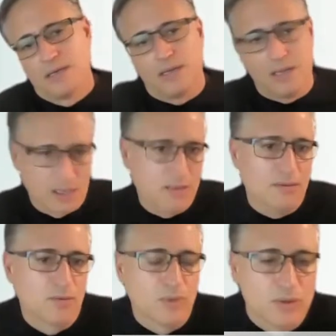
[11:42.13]
And
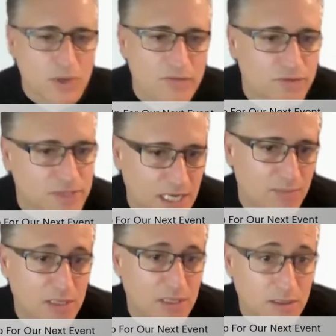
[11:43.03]
we do have
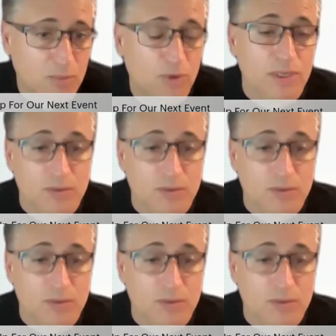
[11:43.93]
some that are more